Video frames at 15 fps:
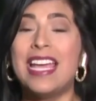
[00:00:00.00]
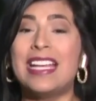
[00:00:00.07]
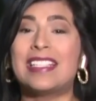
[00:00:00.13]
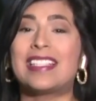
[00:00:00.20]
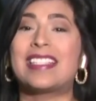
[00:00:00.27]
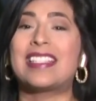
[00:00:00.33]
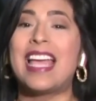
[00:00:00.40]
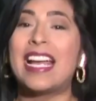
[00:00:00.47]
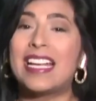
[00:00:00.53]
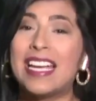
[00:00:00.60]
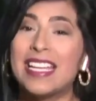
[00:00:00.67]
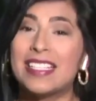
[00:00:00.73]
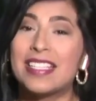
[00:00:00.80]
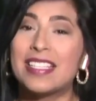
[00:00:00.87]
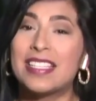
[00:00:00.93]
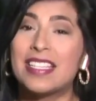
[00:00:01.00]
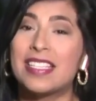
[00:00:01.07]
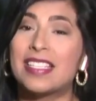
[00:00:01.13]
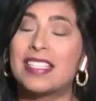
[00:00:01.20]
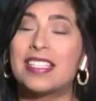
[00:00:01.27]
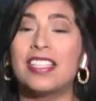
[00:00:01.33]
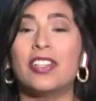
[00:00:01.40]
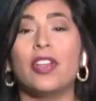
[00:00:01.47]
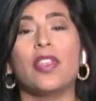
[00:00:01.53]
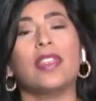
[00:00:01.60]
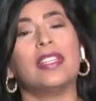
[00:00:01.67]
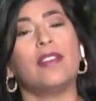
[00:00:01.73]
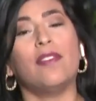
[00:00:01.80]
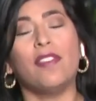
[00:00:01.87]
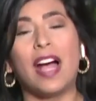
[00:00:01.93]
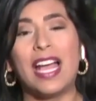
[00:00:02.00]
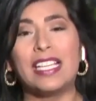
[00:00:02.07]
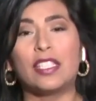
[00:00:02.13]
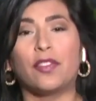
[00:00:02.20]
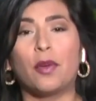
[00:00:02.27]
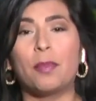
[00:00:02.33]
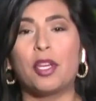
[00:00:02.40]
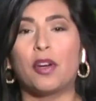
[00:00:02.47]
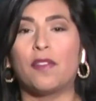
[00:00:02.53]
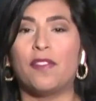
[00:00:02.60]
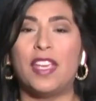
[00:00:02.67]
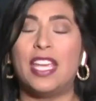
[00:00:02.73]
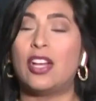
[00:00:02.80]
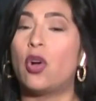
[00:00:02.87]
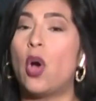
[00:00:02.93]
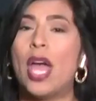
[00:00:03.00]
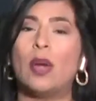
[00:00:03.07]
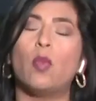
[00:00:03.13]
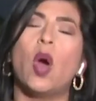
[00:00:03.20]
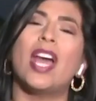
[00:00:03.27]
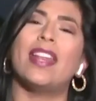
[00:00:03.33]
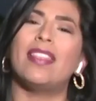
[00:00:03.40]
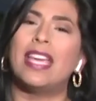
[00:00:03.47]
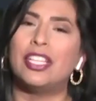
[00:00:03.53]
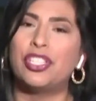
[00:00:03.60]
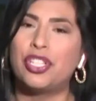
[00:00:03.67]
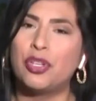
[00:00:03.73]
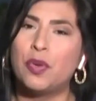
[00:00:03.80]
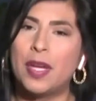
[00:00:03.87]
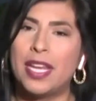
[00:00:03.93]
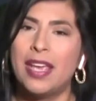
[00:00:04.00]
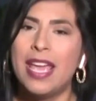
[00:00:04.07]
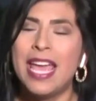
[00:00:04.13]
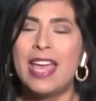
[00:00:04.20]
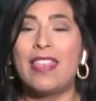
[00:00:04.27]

seconds to steal the device from your vehicle. And why do they do it?